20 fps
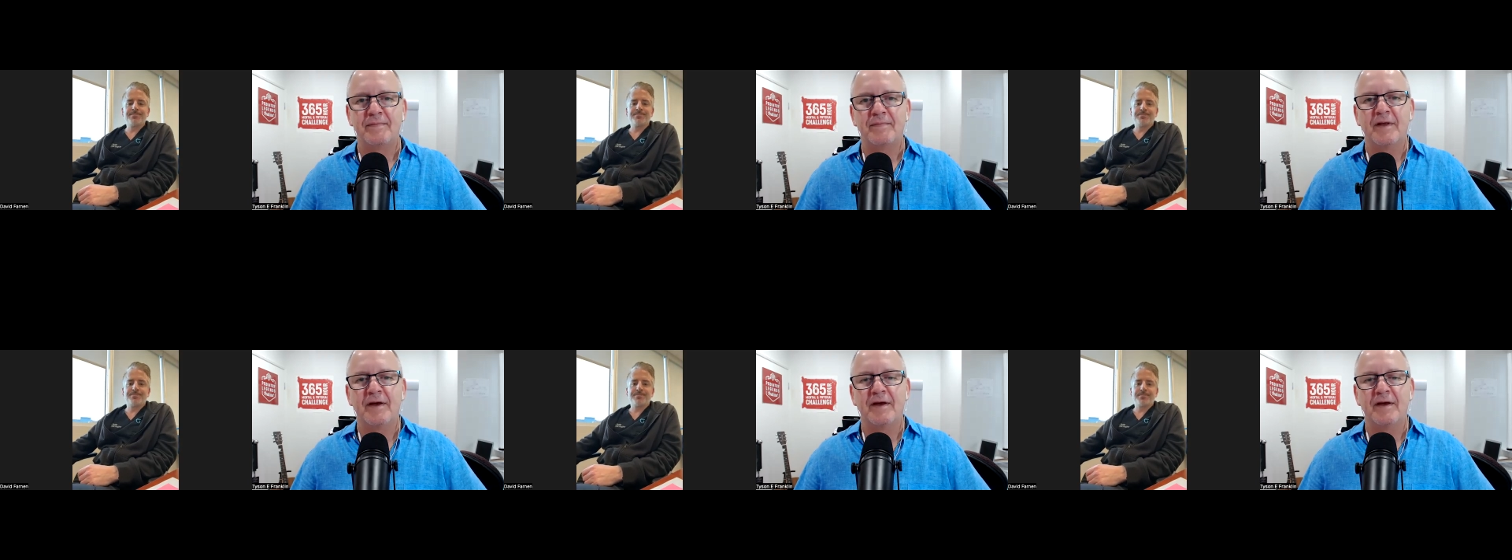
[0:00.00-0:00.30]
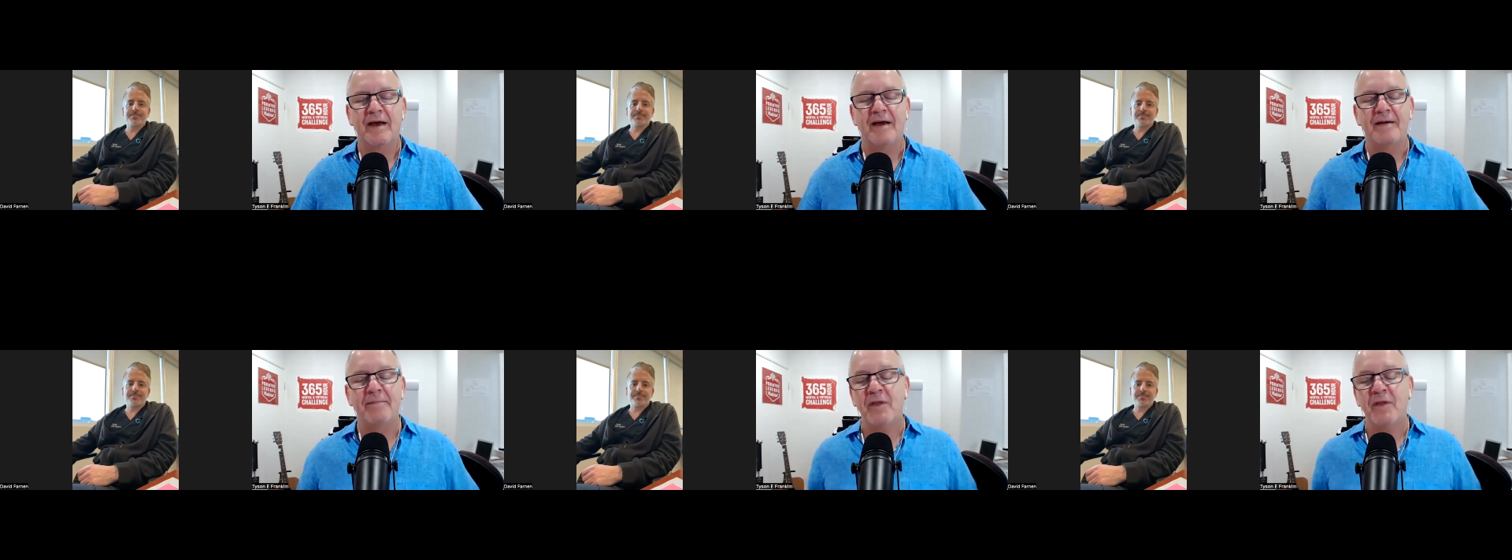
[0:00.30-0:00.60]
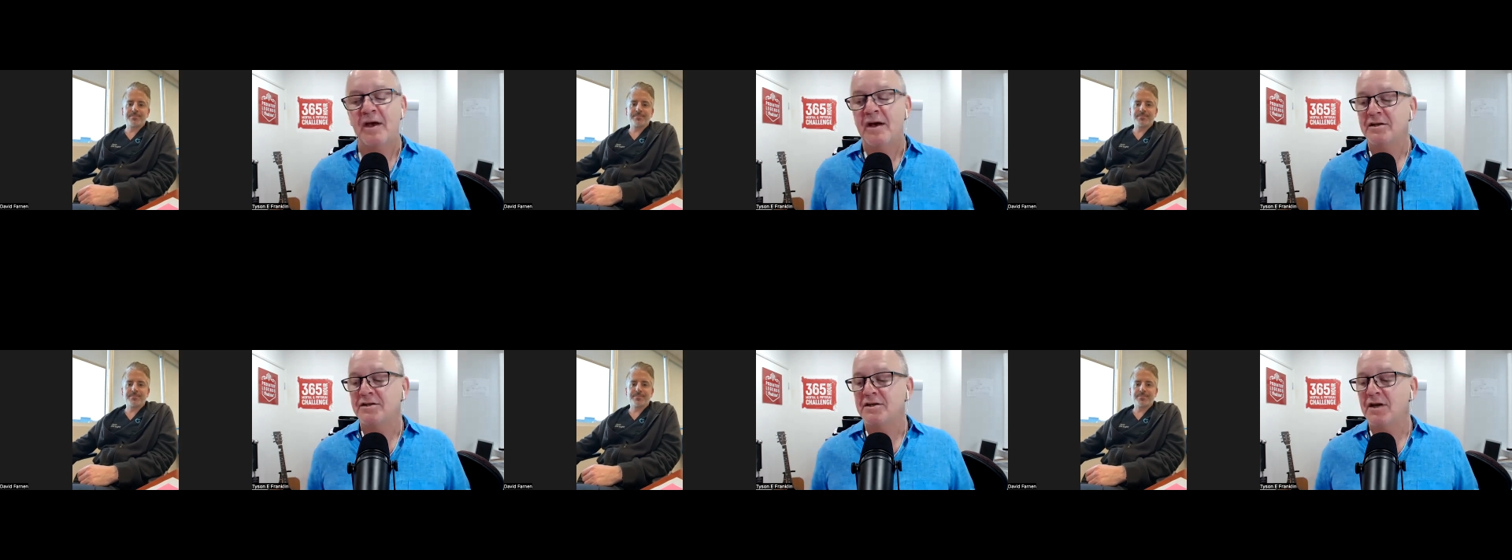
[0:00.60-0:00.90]
Okay.
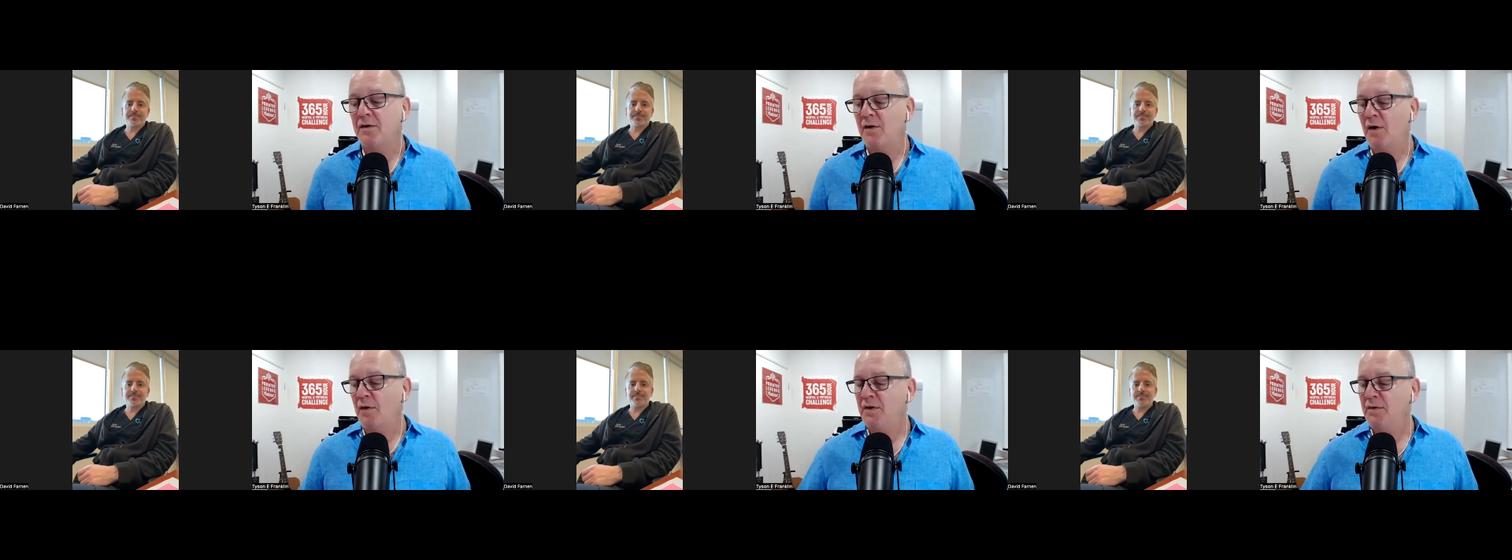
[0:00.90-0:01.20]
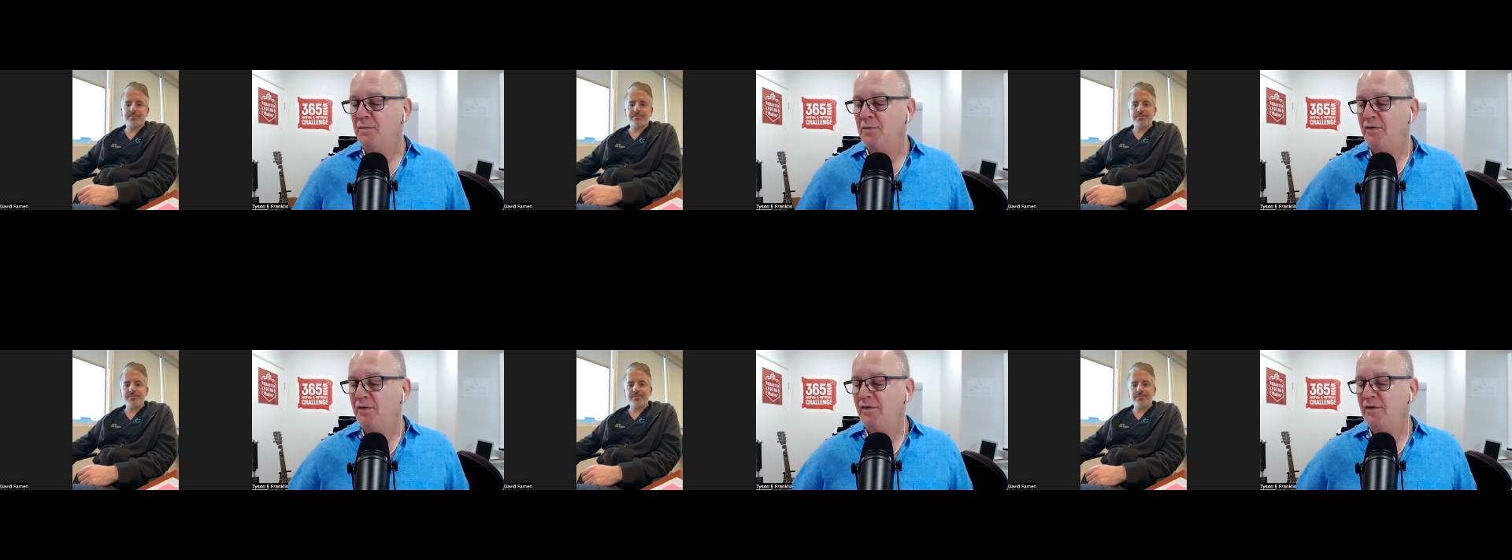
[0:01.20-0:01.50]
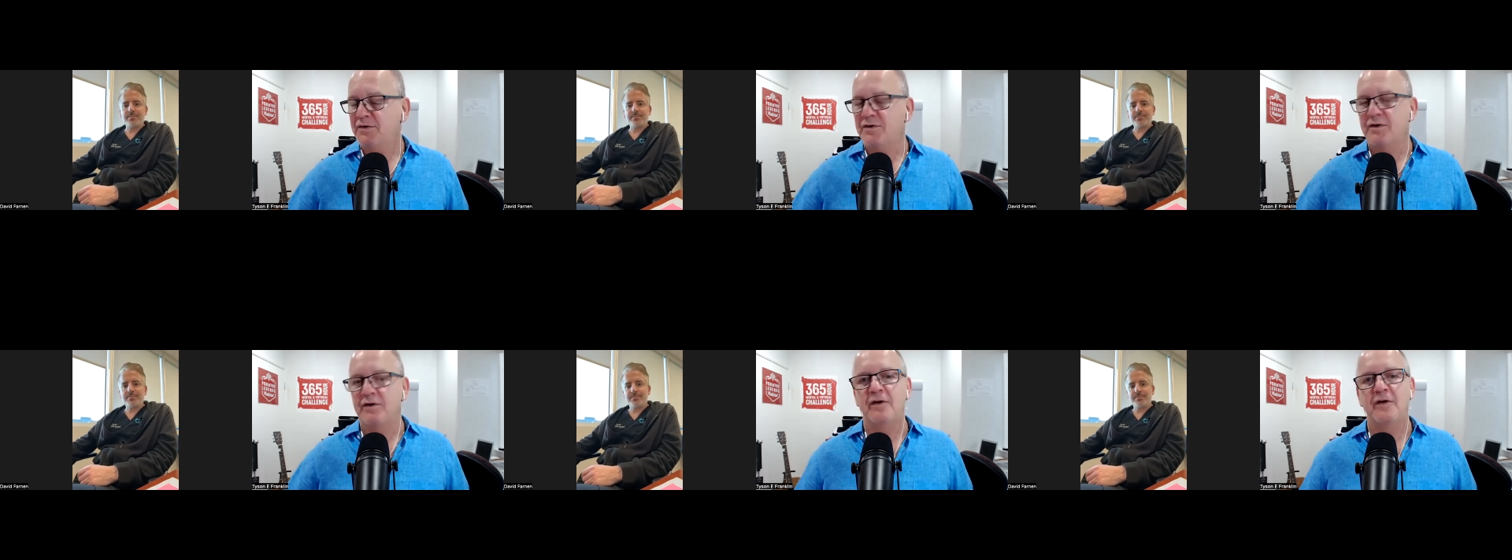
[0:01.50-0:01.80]
So I want to move
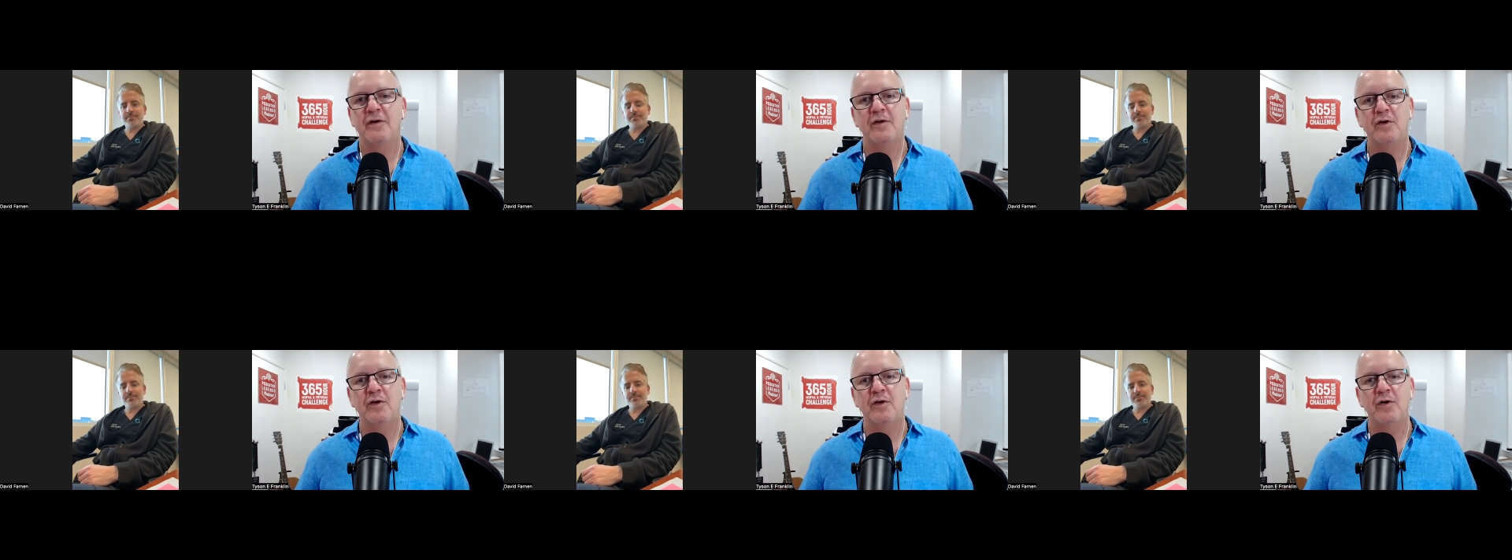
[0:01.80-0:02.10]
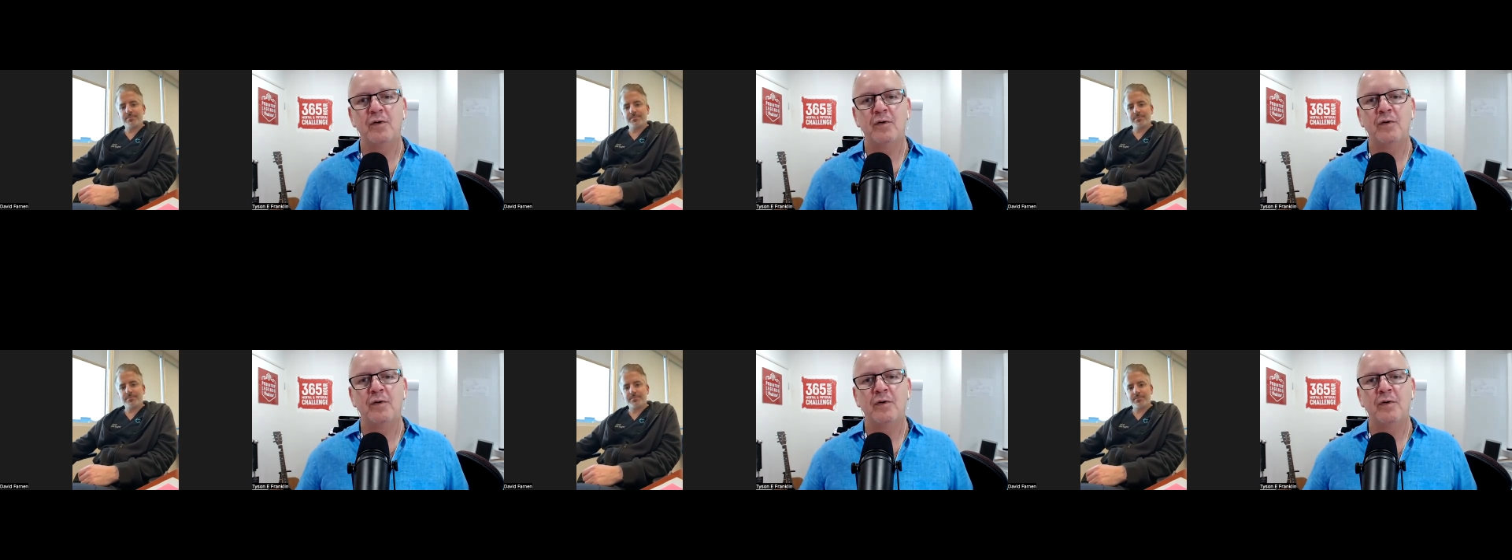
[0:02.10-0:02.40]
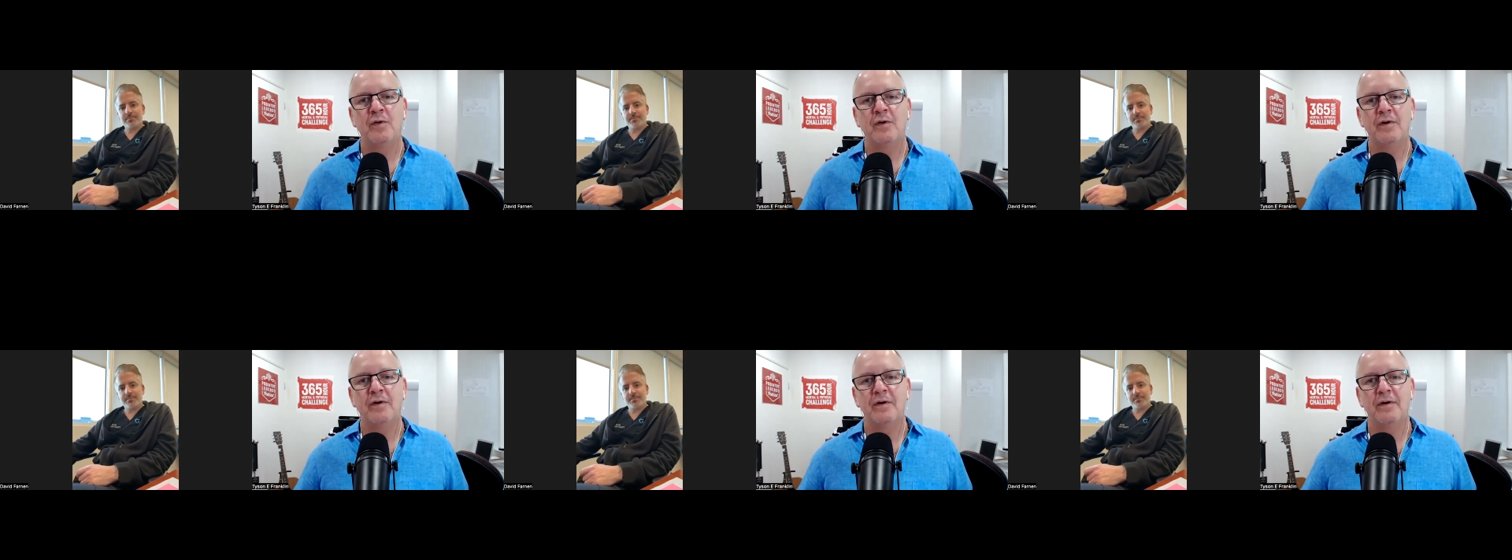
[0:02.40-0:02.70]
on to
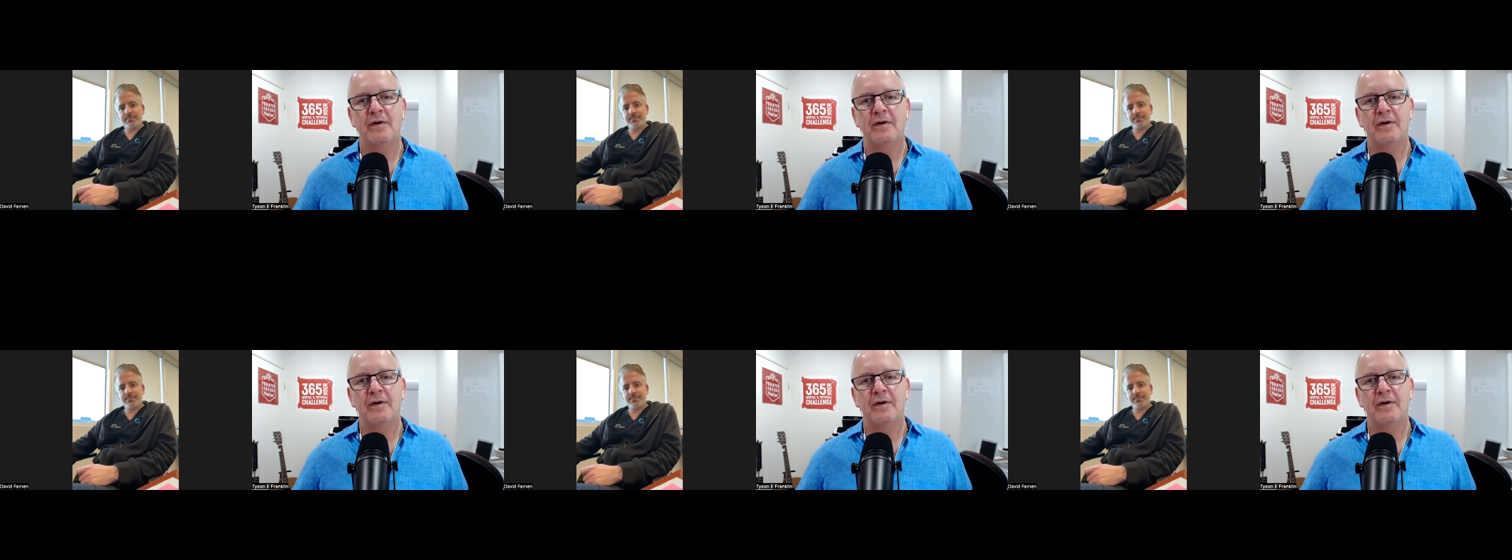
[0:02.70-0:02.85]
you're